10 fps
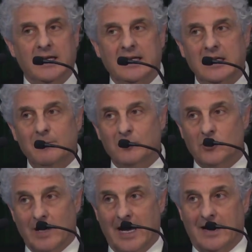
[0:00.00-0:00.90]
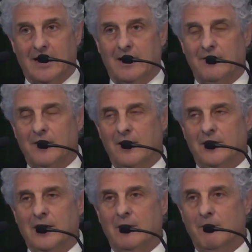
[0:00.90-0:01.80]
keep track of
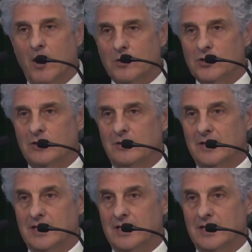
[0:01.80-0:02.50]
the emotional